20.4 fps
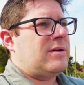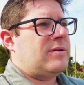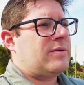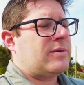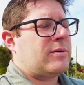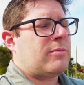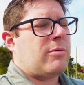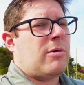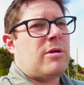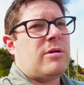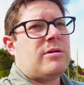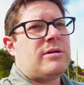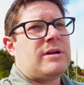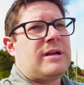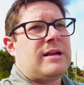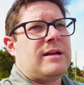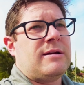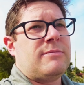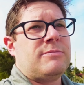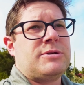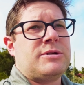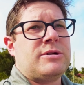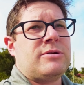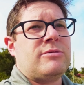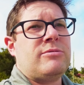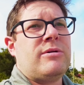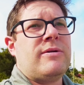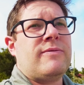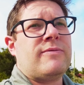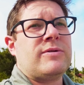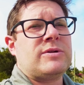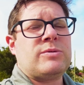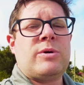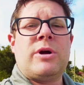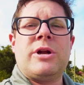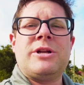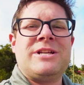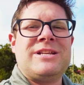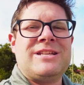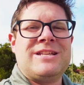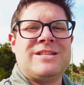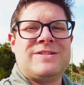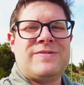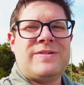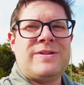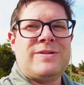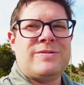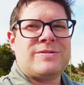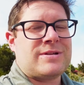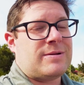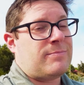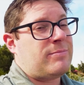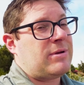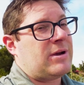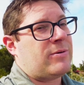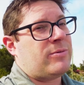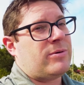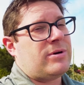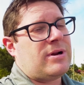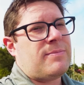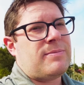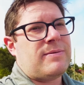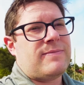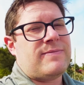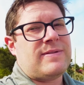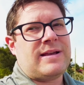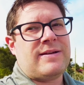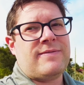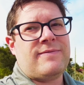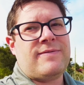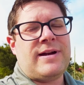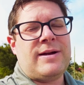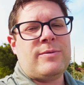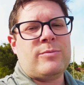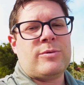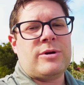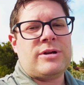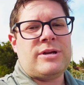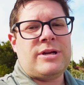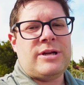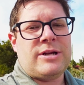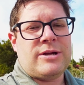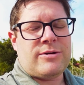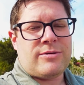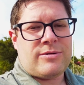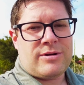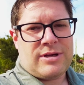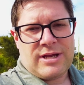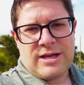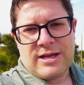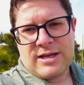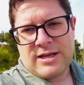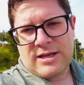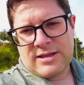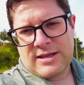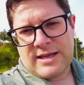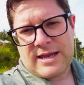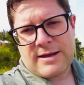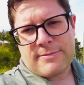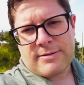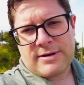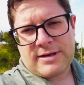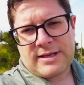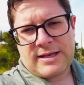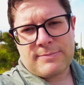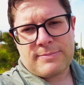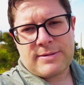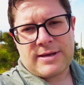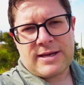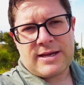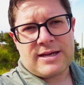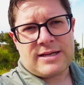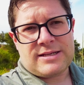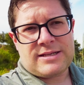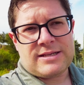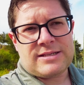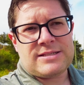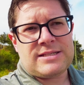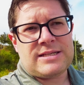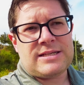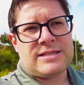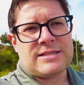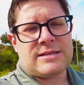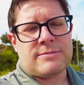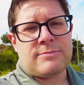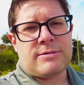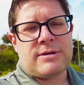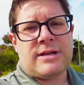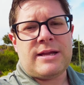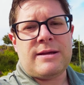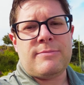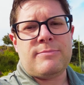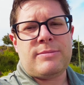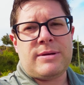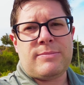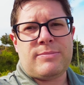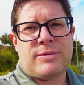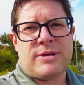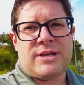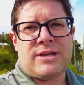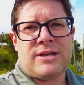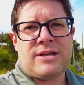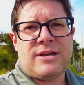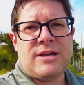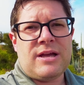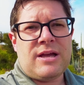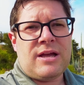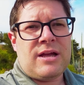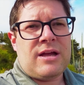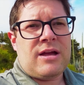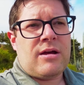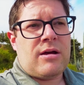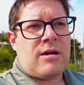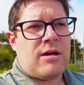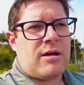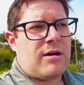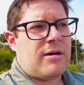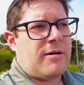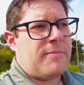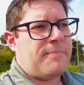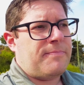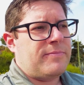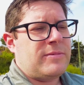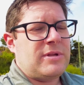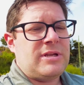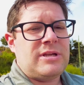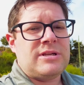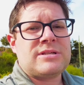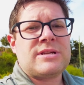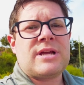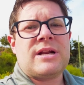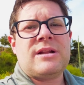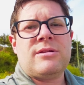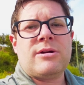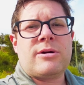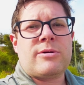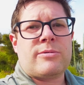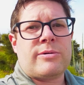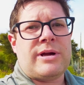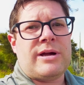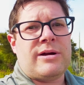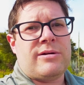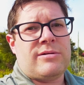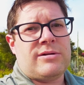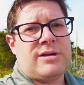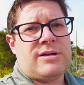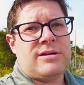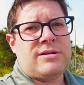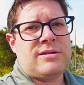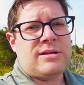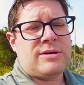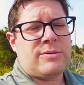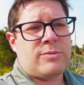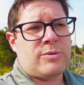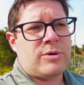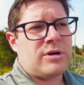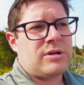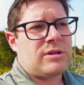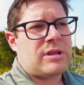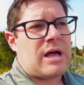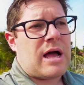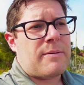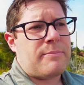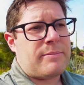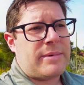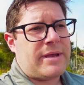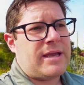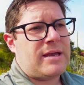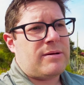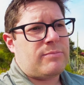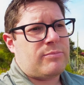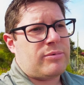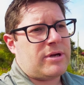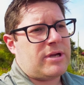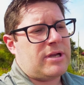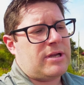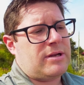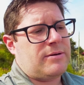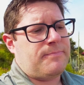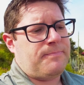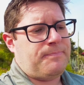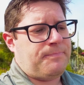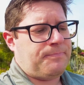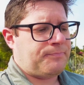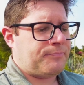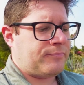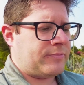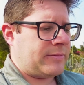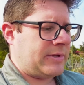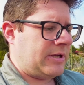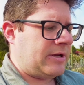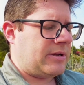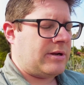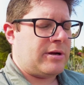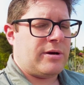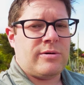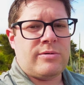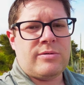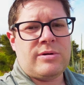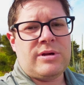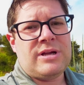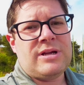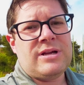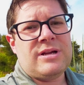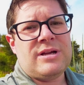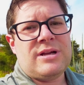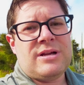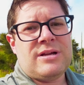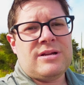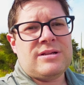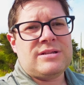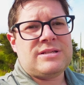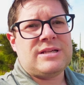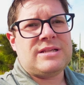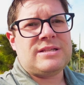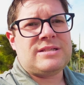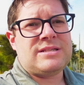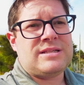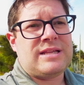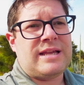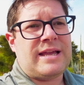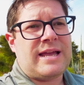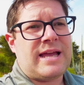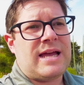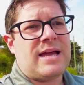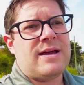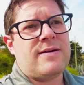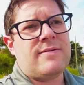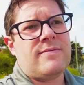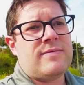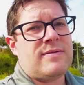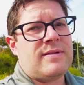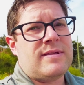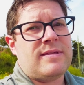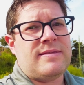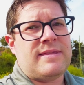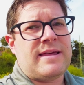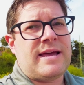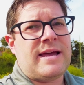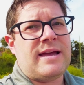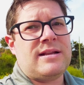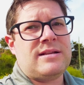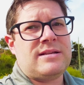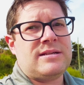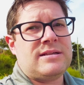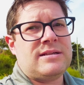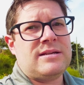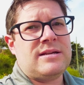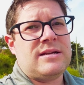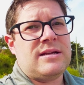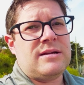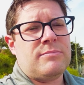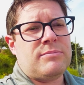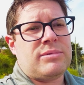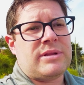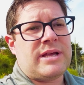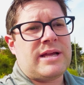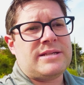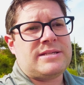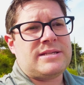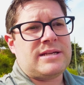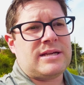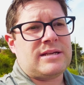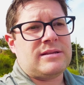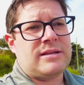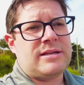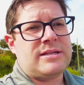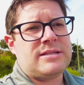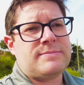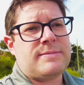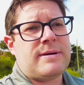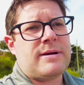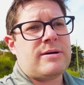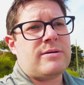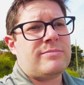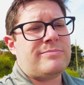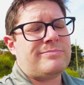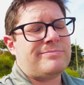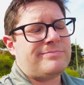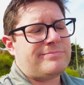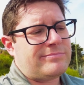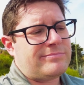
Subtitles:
their quality. I'm sure whoever's watching this video is going to pick one up if they can find one, you know. They have them on eBay. I did see some on MBP. You just got to look around. There were a lot made, but, you know, since they have that plastic lens mount,